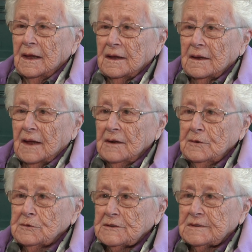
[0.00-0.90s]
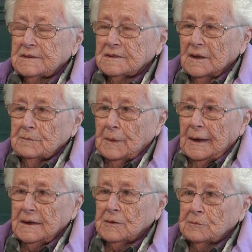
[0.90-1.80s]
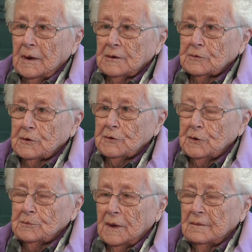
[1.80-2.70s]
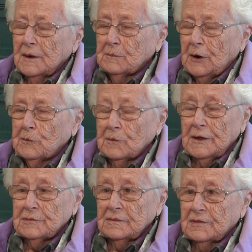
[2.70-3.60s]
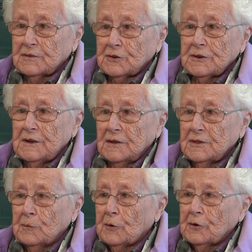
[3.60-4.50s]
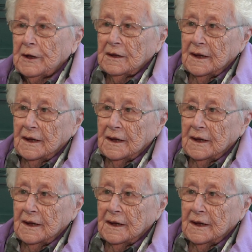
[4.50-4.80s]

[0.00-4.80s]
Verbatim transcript: And I was back in my room at about 1.30 in the morning.